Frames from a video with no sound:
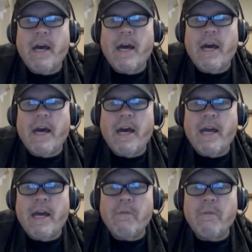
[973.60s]

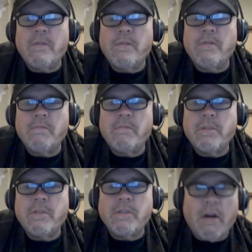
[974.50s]
I will
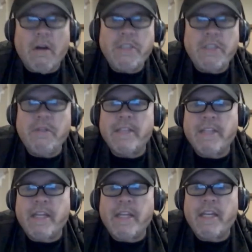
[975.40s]
talk to you guys
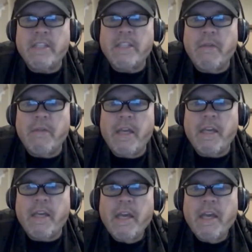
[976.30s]
again next week.